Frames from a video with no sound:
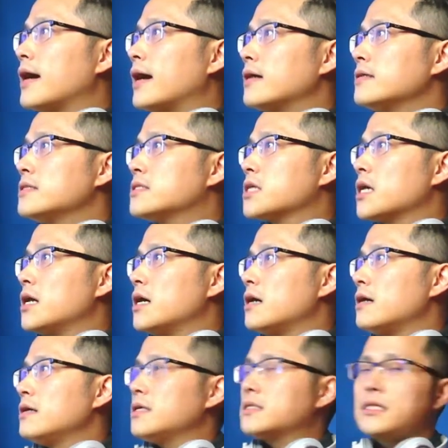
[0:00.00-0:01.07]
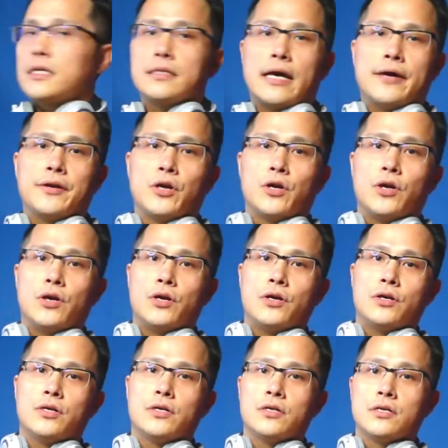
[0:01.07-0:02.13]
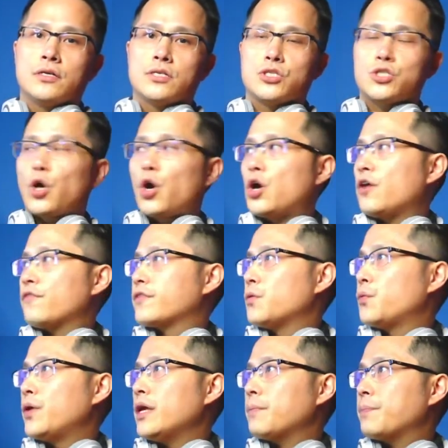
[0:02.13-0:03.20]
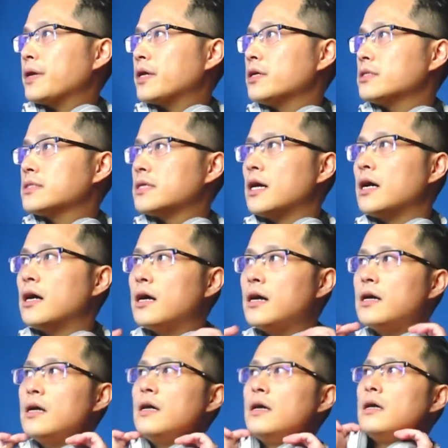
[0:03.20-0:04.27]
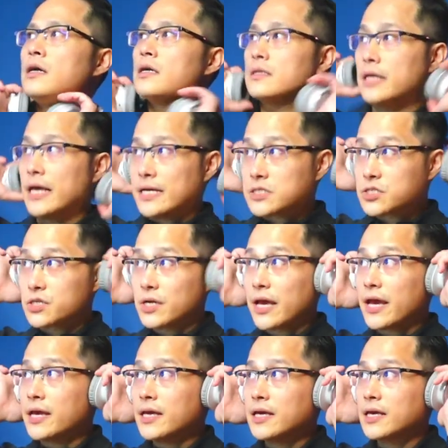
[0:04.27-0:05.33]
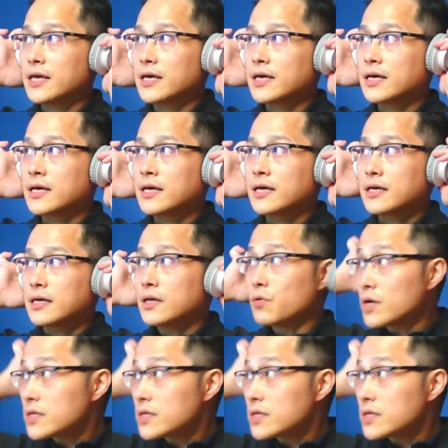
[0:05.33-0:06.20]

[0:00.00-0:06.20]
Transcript: it's another start of the week because yesterday it